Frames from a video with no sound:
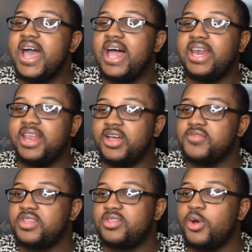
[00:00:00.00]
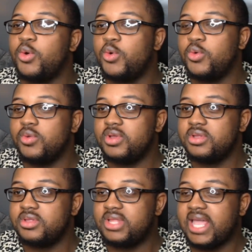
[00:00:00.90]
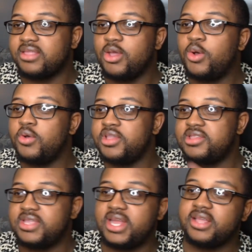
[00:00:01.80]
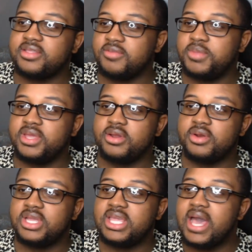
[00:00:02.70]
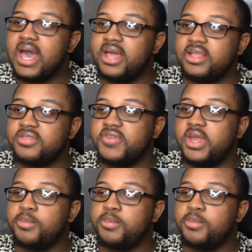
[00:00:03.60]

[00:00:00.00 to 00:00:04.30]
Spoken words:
I love this whole, like, the whole aesthetics of being on a yacht is very